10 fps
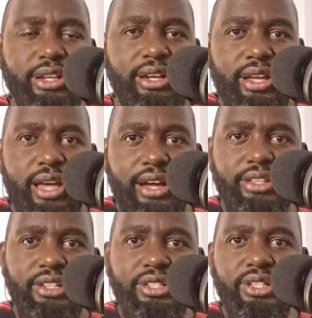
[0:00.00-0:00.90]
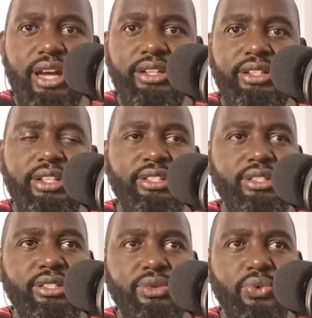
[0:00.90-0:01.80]
and I just shared
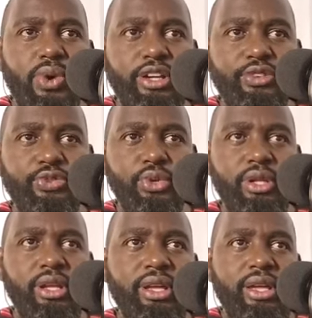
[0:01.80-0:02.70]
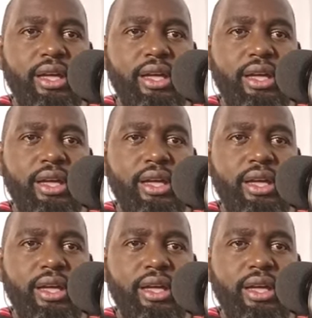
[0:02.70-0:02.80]
this wonderful